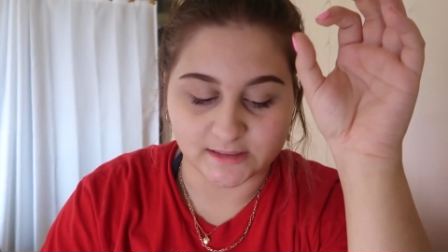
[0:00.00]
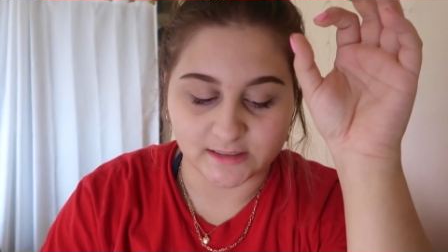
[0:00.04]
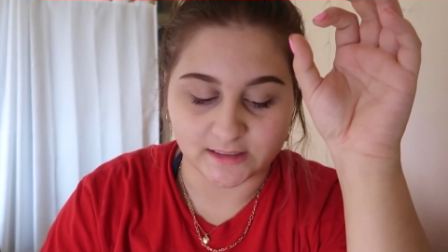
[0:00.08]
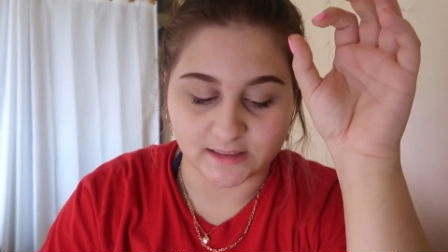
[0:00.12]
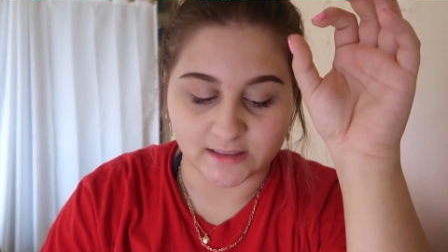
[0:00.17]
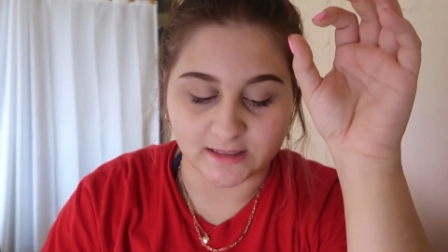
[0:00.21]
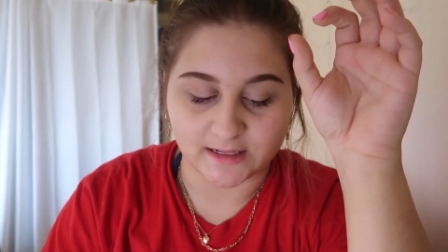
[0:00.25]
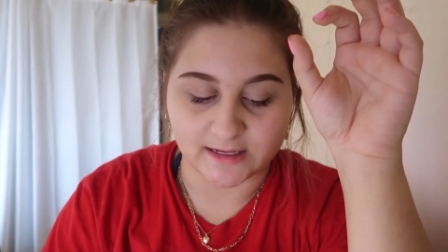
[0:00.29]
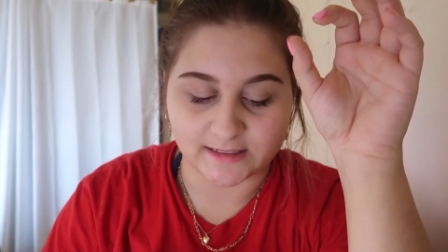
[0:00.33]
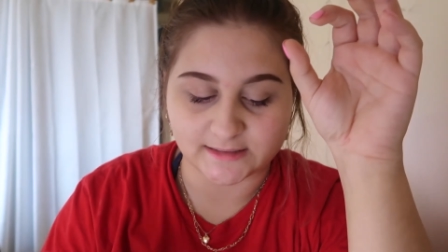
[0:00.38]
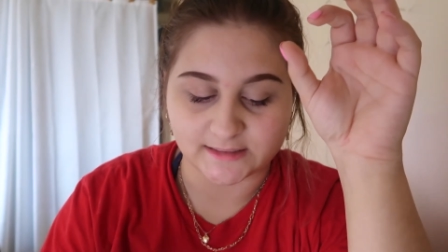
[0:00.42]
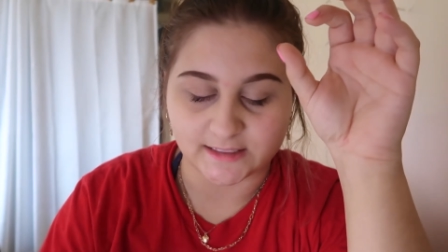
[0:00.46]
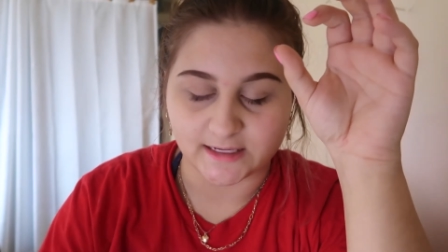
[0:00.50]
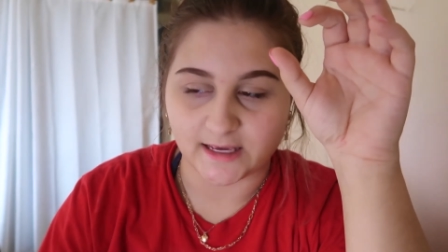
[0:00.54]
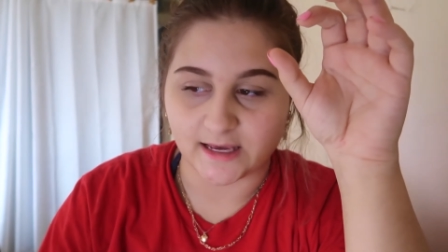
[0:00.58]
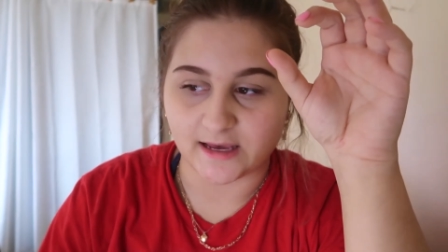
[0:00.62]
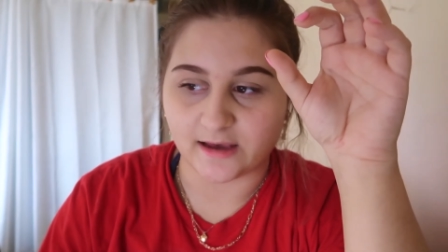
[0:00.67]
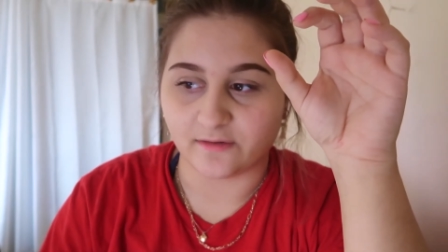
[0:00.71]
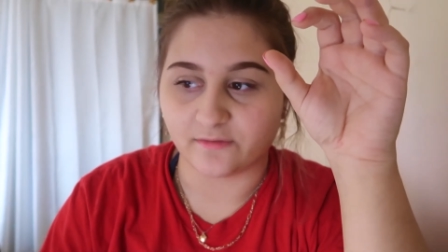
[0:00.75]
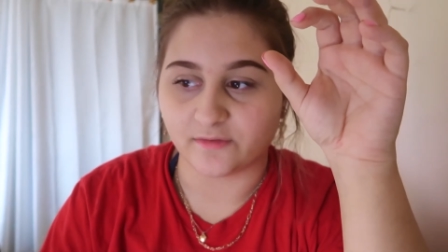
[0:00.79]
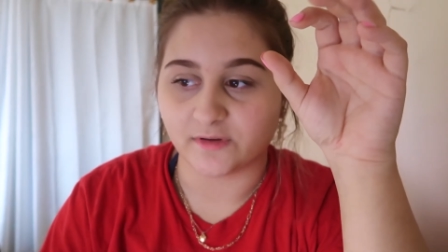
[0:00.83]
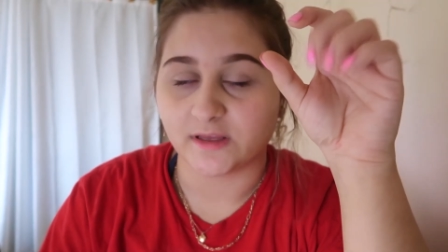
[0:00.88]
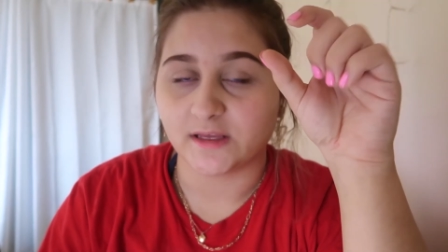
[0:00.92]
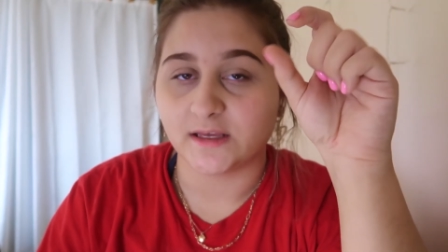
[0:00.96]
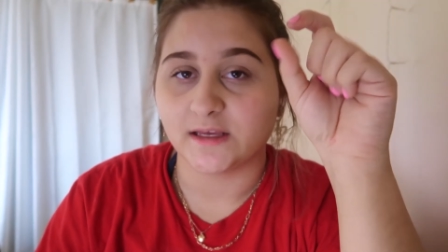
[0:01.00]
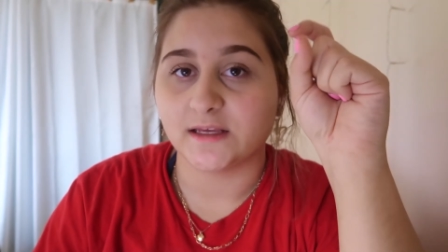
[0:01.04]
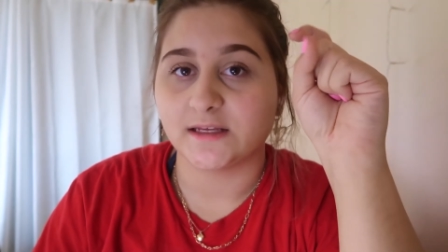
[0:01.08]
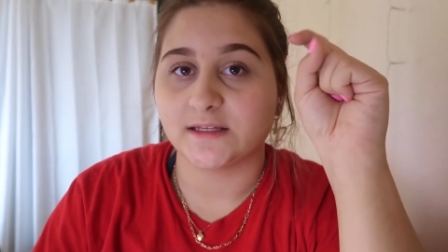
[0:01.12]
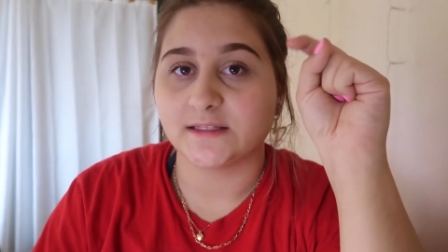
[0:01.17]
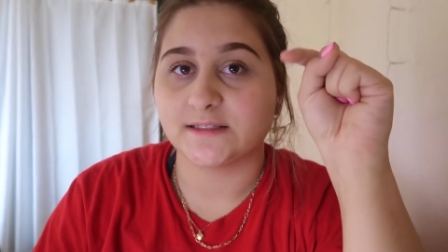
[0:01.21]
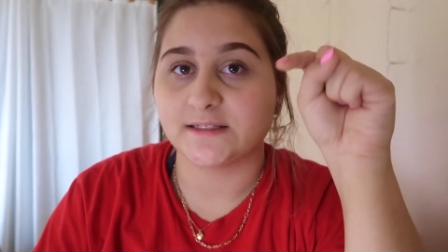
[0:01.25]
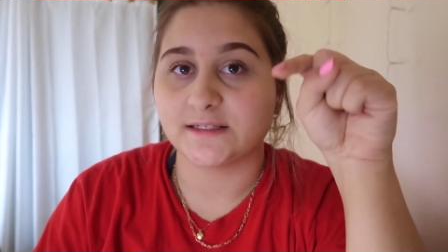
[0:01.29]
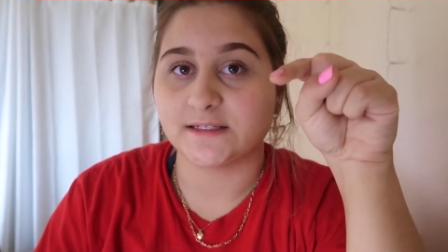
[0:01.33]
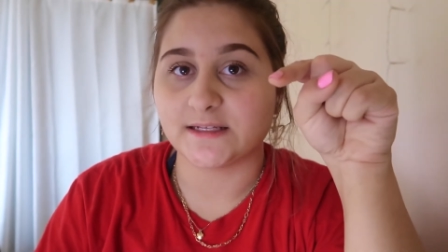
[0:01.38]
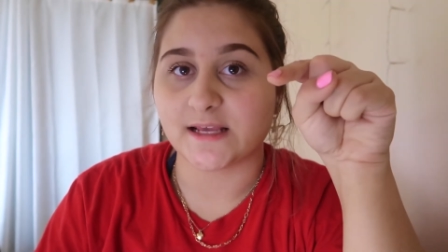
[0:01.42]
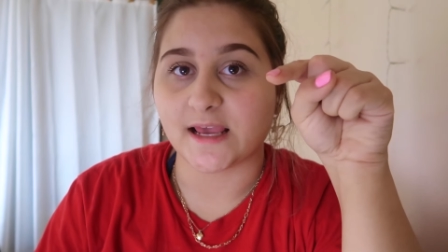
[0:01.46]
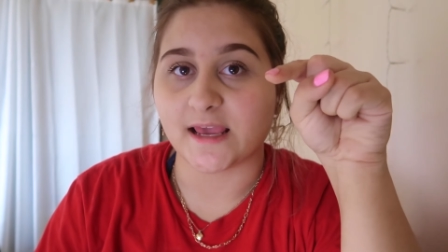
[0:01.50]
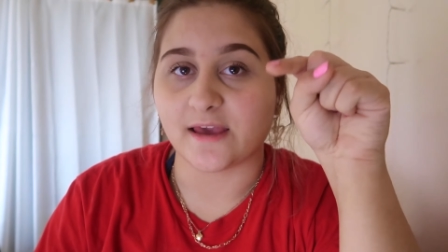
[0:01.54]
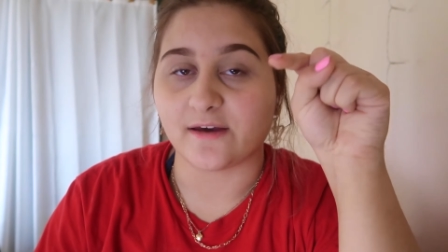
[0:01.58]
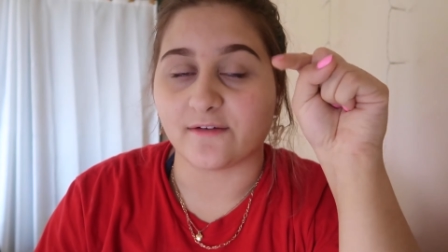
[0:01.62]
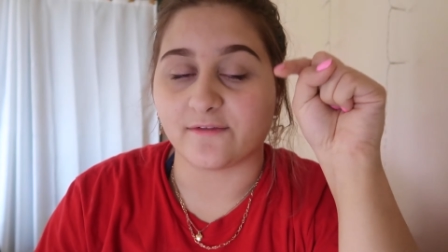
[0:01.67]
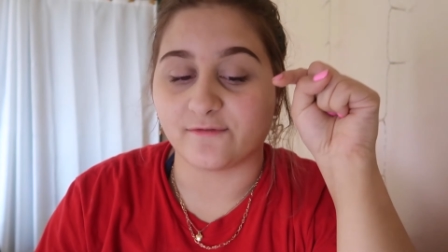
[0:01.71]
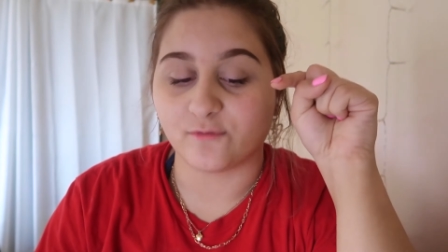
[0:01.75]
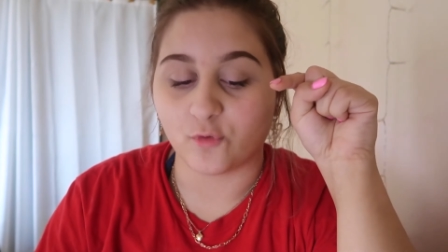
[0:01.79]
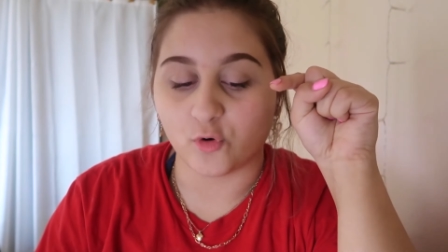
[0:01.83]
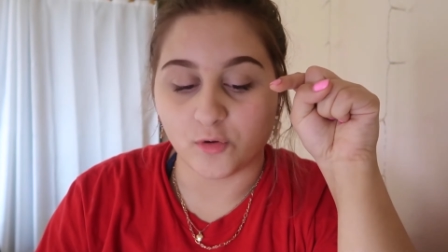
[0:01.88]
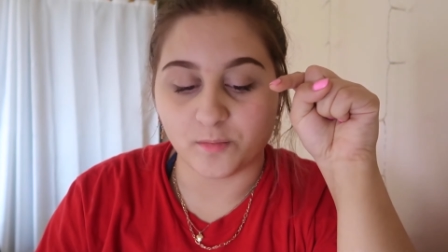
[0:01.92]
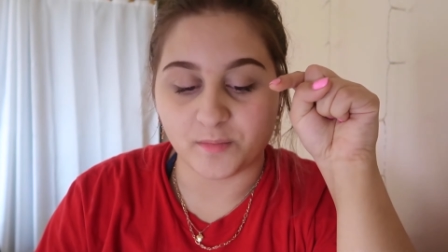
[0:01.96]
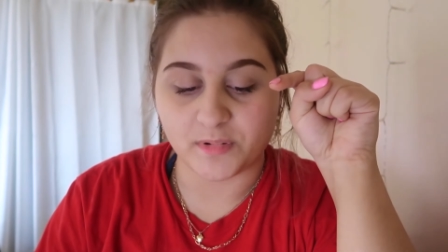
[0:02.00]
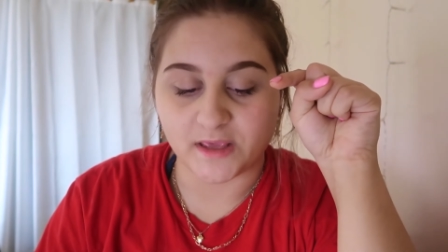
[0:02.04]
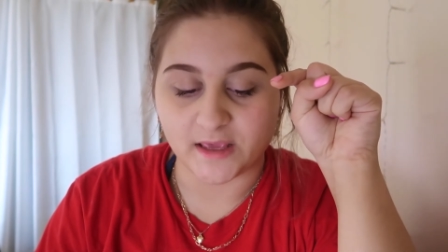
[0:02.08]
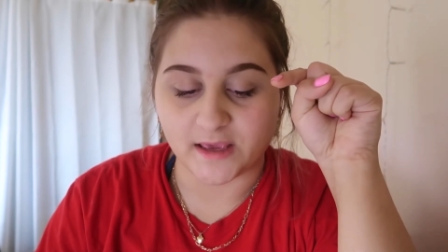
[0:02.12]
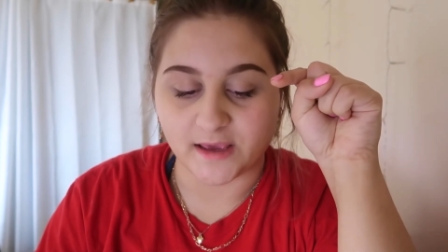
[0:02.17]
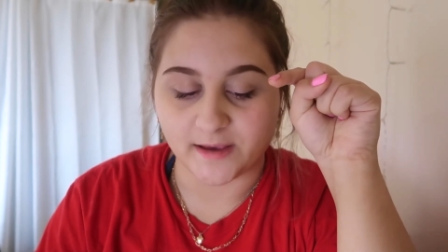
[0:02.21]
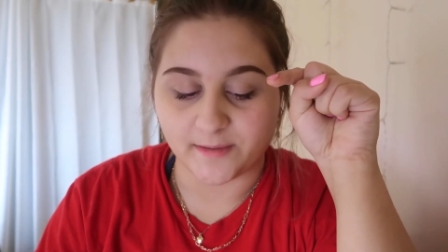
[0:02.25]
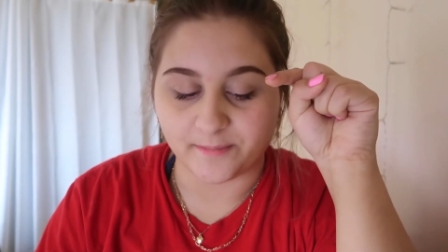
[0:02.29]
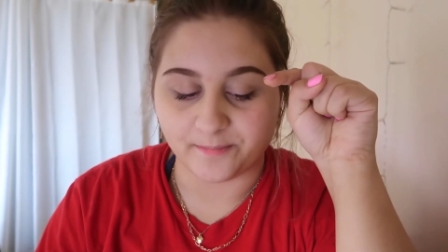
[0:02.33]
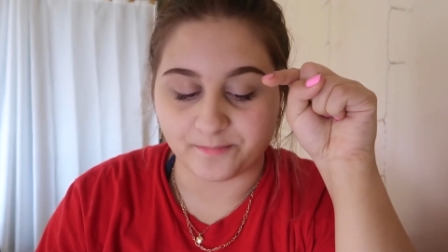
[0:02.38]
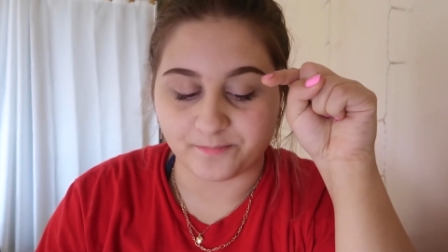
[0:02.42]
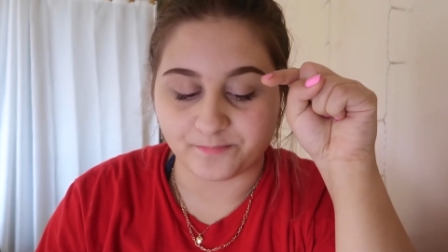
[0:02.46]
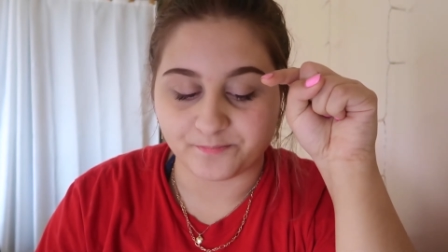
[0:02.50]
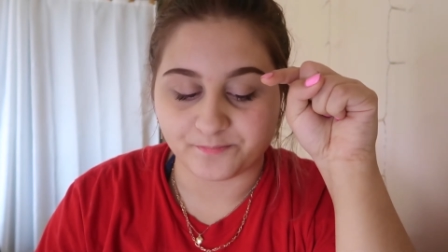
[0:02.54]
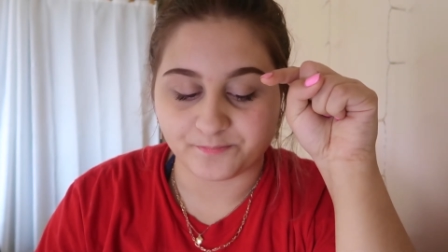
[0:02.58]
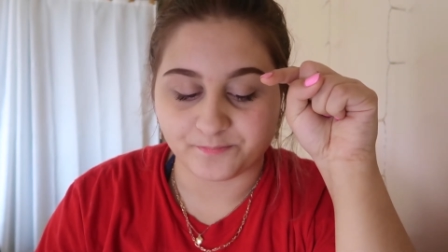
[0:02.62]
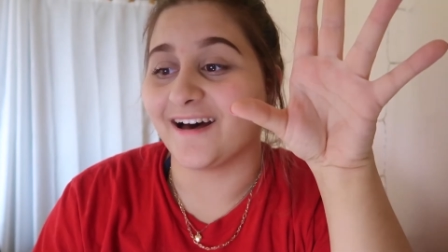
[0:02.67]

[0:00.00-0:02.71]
and the class I have today at 4 p.m.